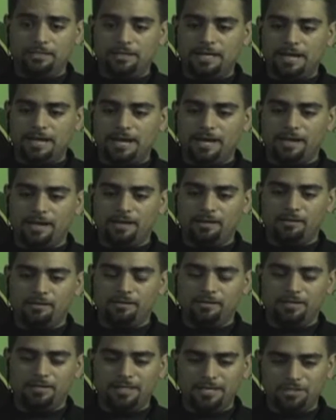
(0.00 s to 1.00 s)

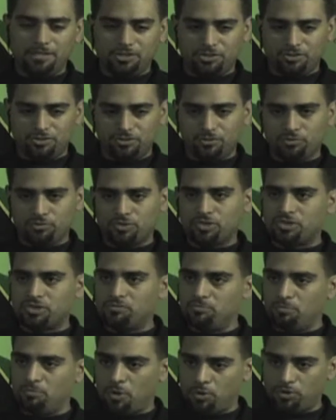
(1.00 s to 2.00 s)
and it's true,
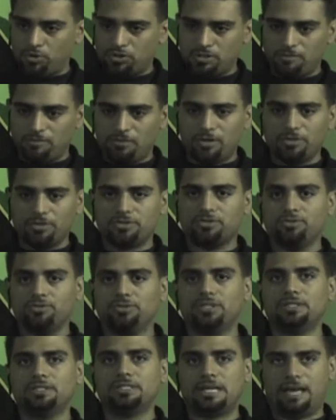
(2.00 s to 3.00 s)
most of our
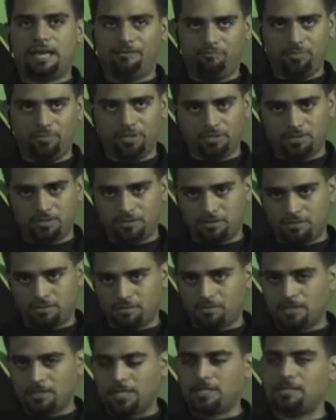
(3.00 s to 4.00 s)
students have been
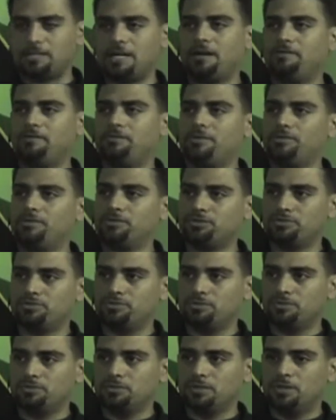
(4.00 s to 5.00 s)
kicked out of other
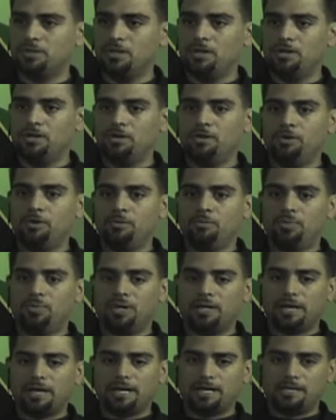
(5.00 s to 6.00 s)
schools. But
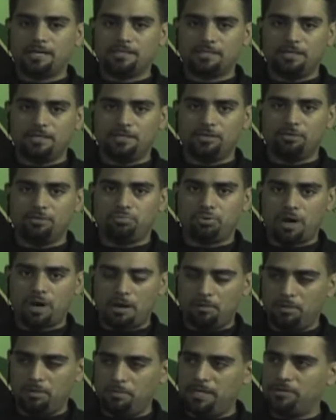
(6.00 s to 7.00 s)
like I said, the
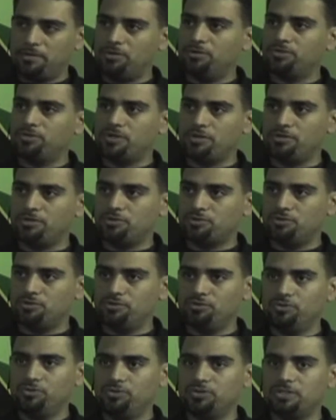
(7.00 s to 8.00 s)
problem at those other
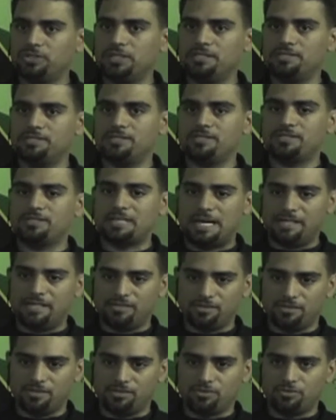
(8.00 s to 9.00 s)
schools is the size
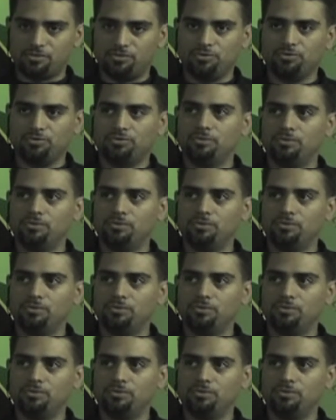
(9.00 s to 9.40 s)
of the school.